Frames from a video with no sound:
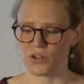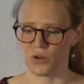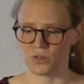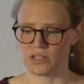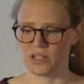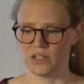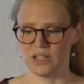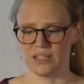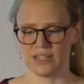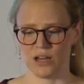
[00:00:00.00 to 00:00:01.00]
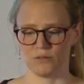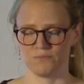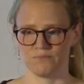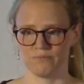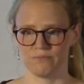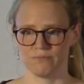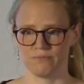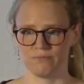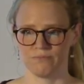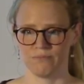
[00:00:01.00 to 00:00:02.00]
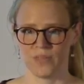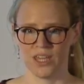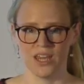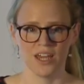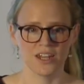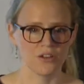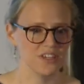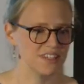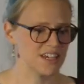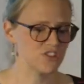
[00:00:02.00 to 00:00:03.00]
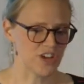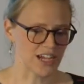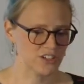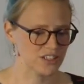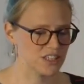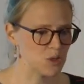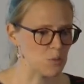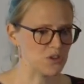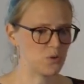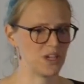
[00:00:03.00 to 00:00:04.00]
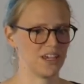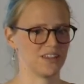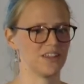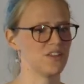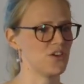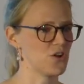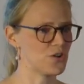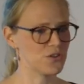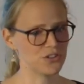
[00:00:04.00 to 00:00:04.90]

Coast down. Now, these interactions between the Earth